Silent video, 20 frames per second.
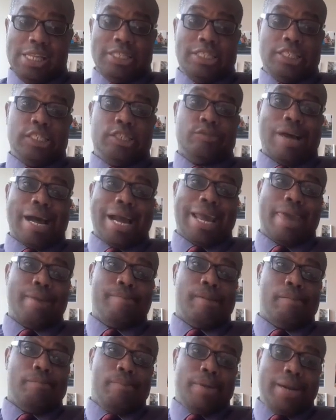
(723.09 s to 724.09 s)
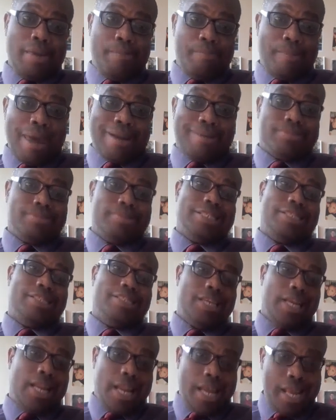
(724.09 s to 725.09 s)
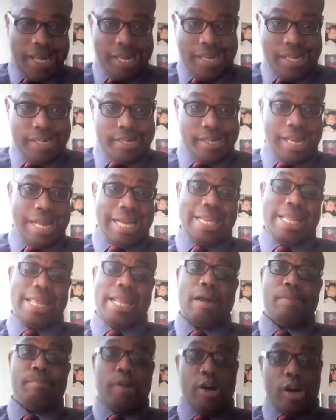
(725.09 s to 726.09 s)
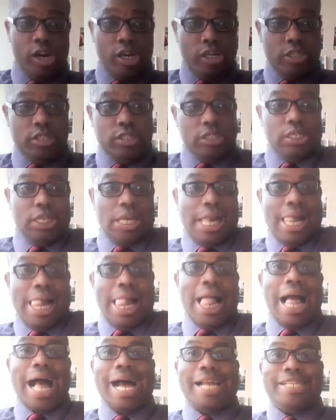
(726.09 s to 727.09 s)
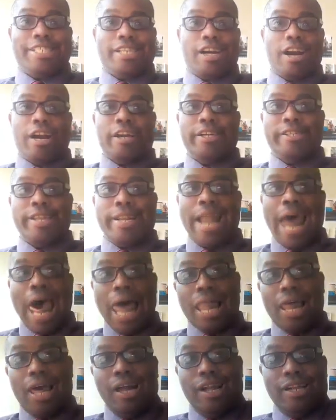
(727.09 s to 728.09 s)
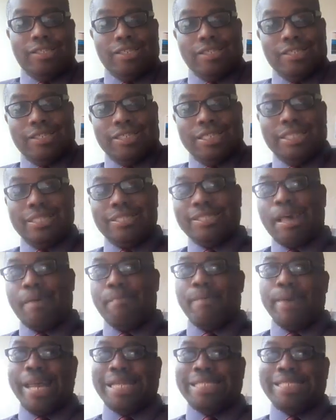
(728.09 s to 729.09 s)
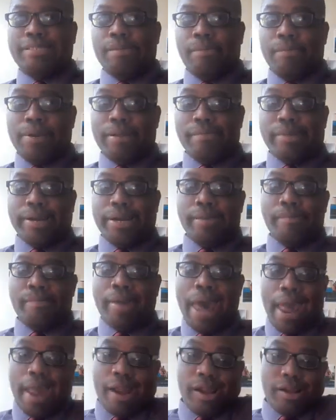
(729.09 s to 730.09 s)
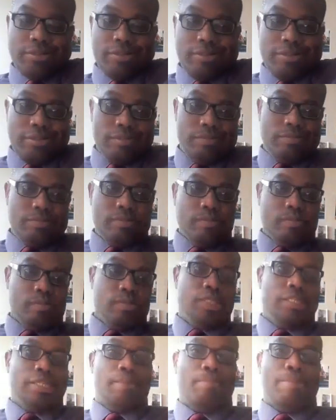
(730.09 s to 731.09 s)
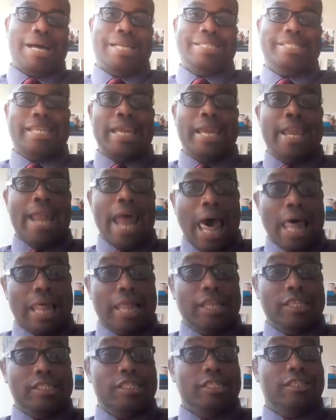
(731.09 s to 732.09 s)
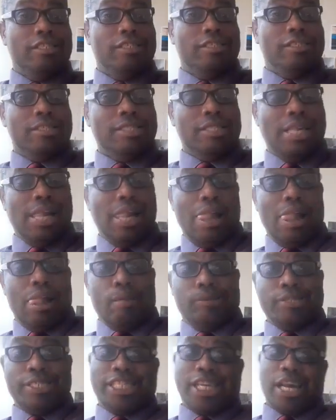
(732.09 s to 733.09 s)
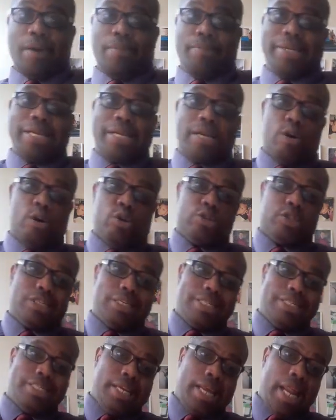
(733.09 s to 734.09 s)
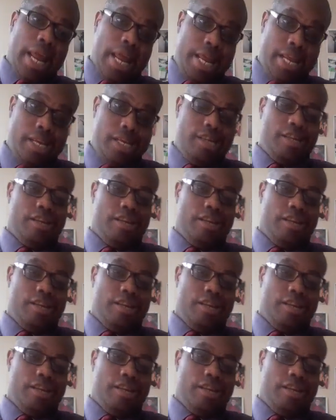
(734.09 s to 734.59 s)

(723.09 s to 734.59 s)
So I get my money back from the CDs that I bought. I charge a dollar. So I made some of the money back, about $10, which covered the cost of the CD.